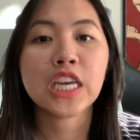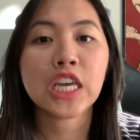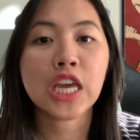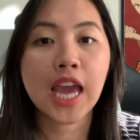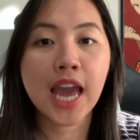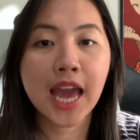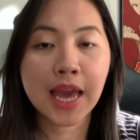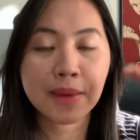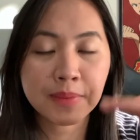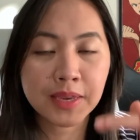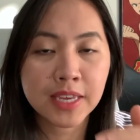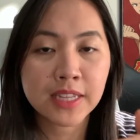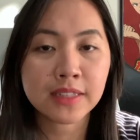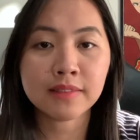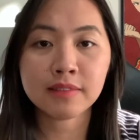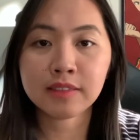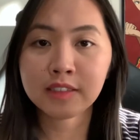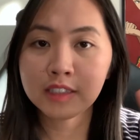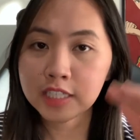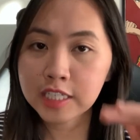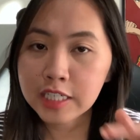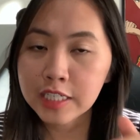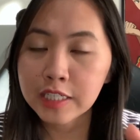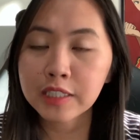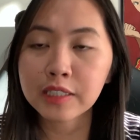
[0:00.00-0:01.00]
I mean,
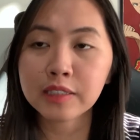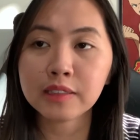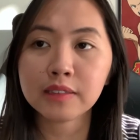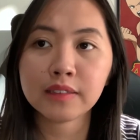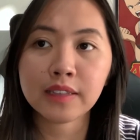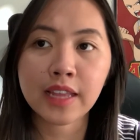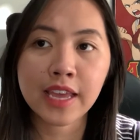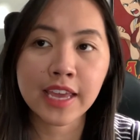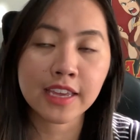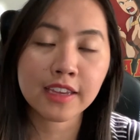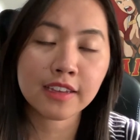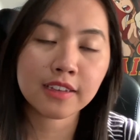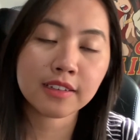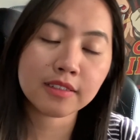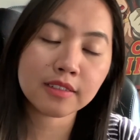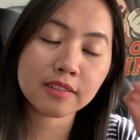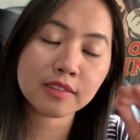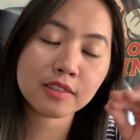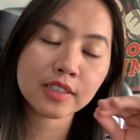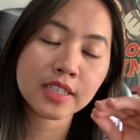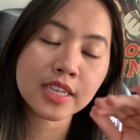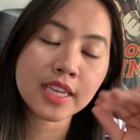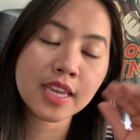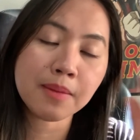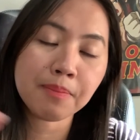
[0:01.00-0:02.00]
still like
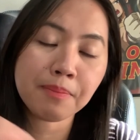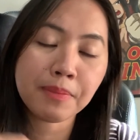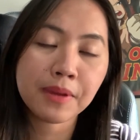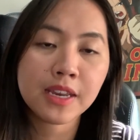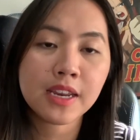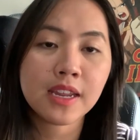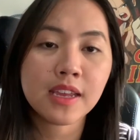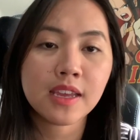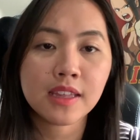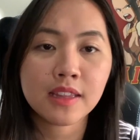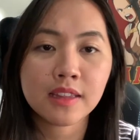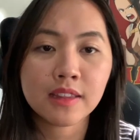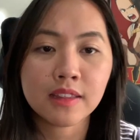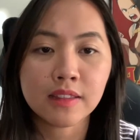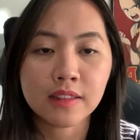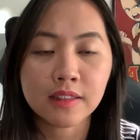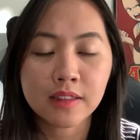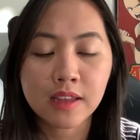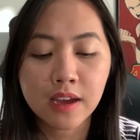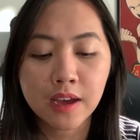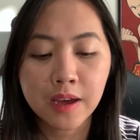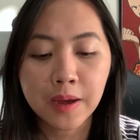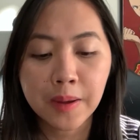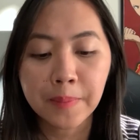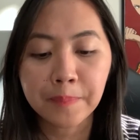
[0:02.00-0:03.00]
keep it
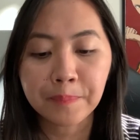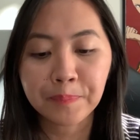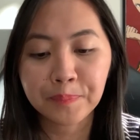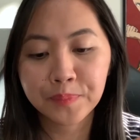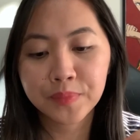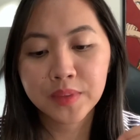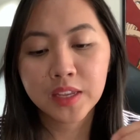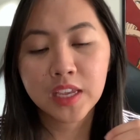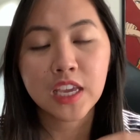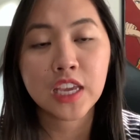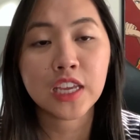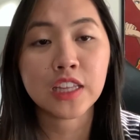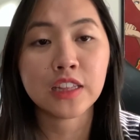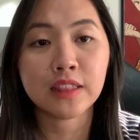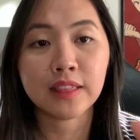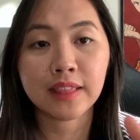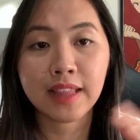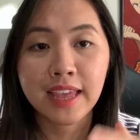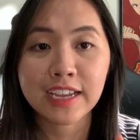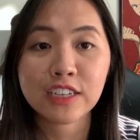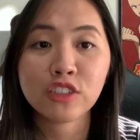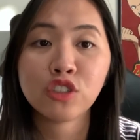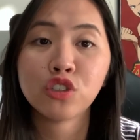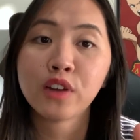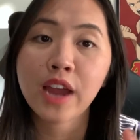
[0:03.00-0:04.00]
in
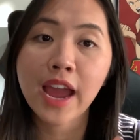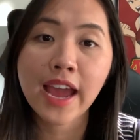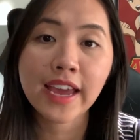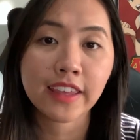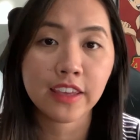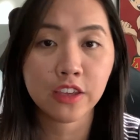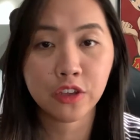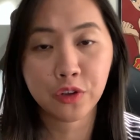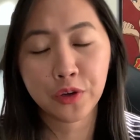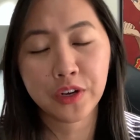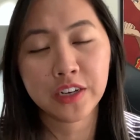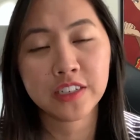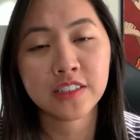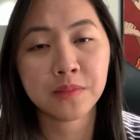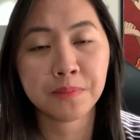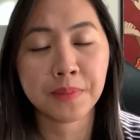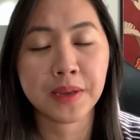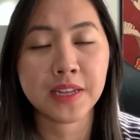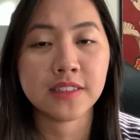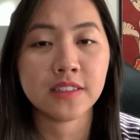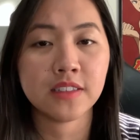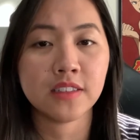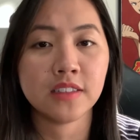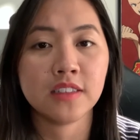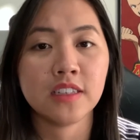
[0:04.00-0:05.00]
like tracking your
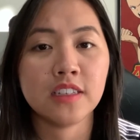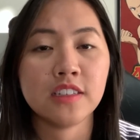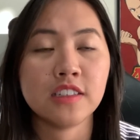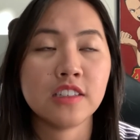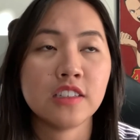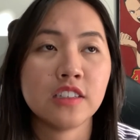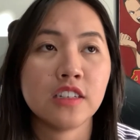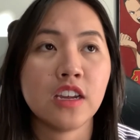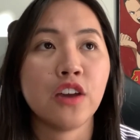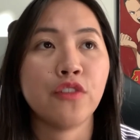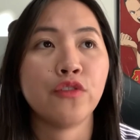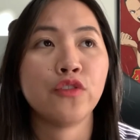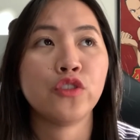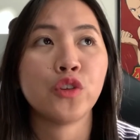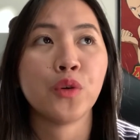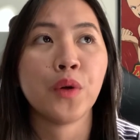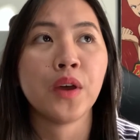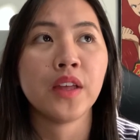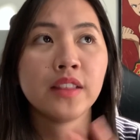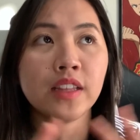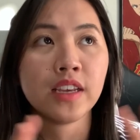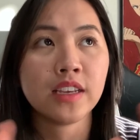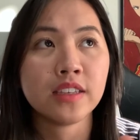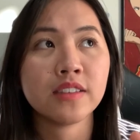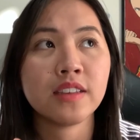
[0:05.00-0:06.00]
expenses and stuff. So
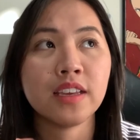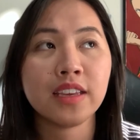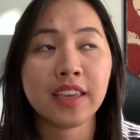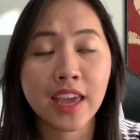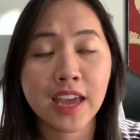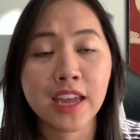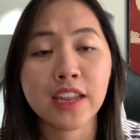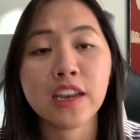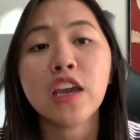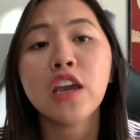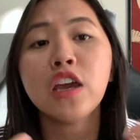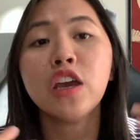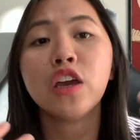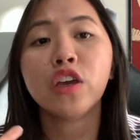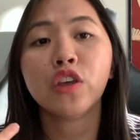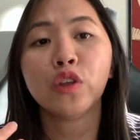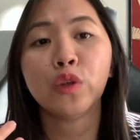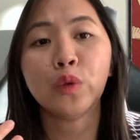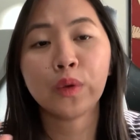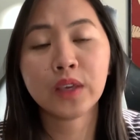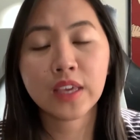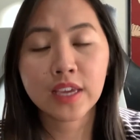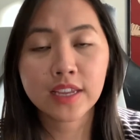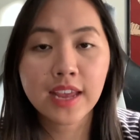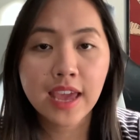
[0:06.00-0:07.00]
at least, again,
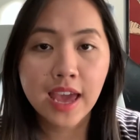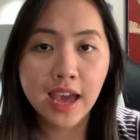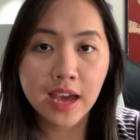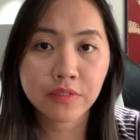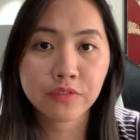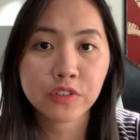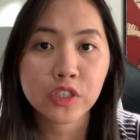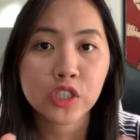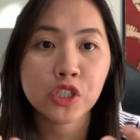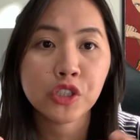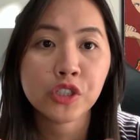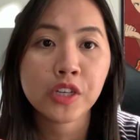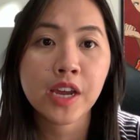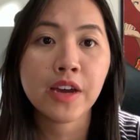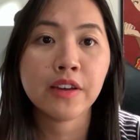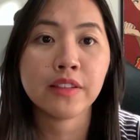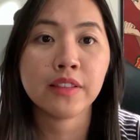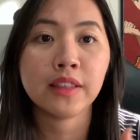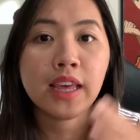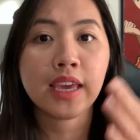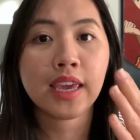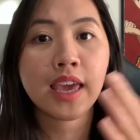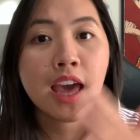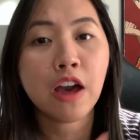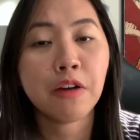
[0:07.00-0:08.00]
you can average out
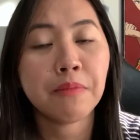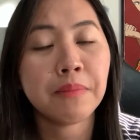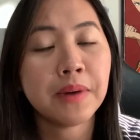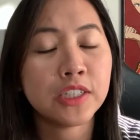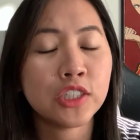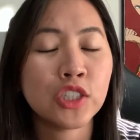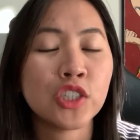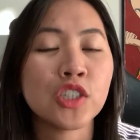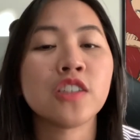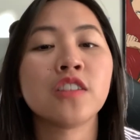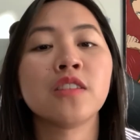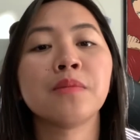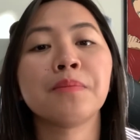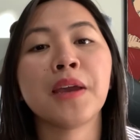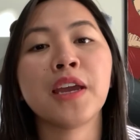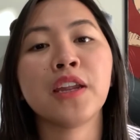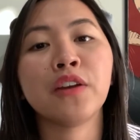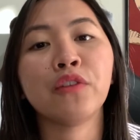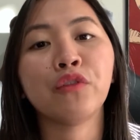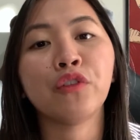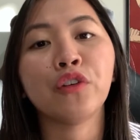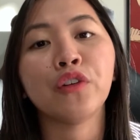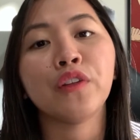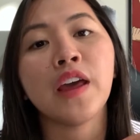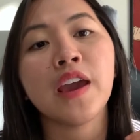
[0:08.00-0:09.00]
like how much you
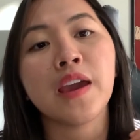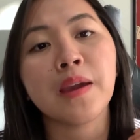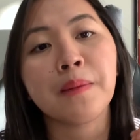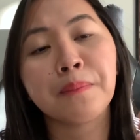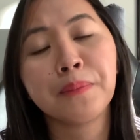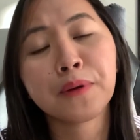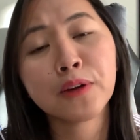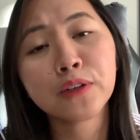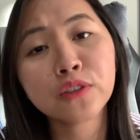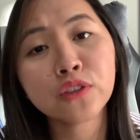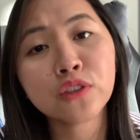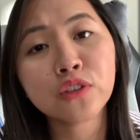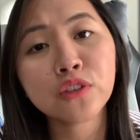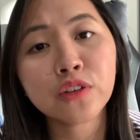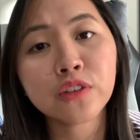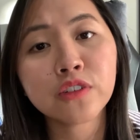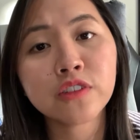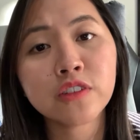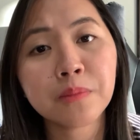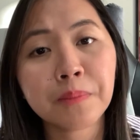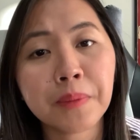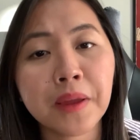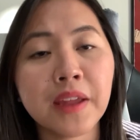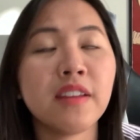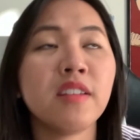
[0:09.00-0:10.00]
spend for like personal
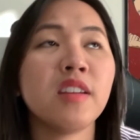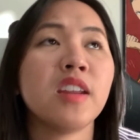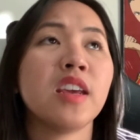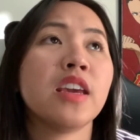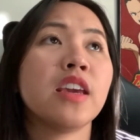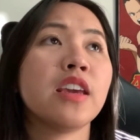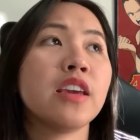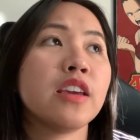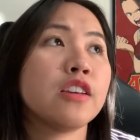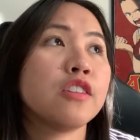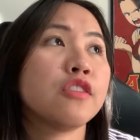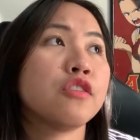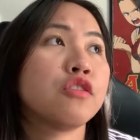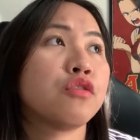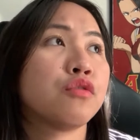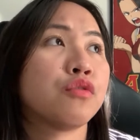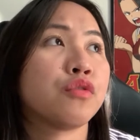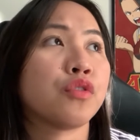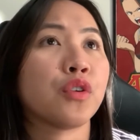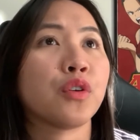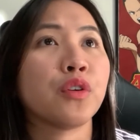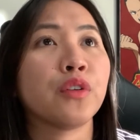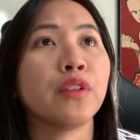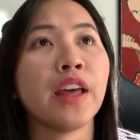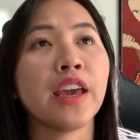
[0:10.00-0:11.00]
spendings,
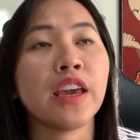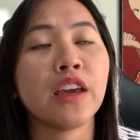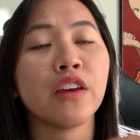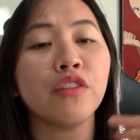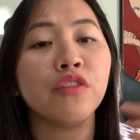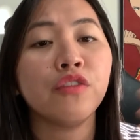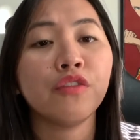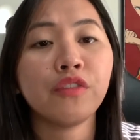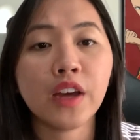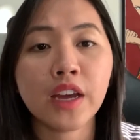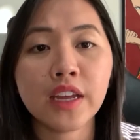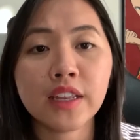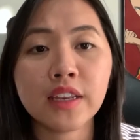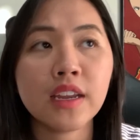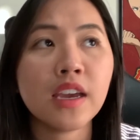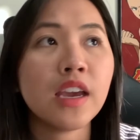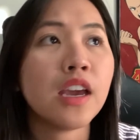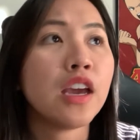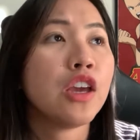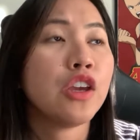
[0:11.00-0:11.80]
for like fun